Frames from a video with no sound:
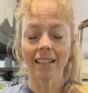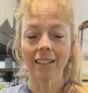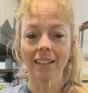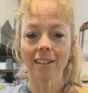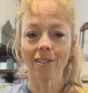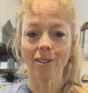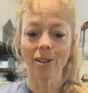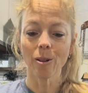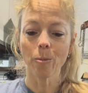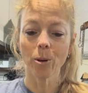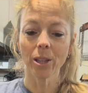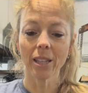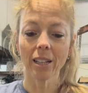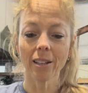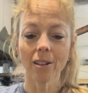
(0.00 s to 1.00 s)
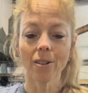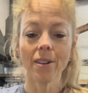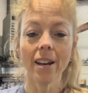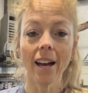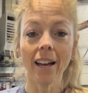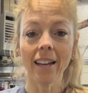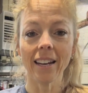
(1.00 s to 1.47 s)
little, put the little
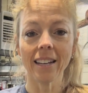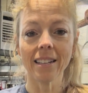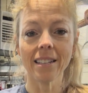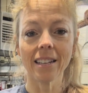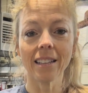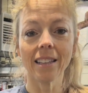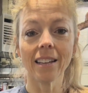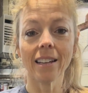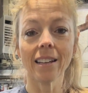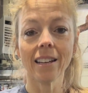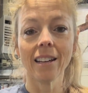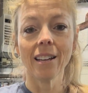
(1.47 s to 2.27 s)
nut into the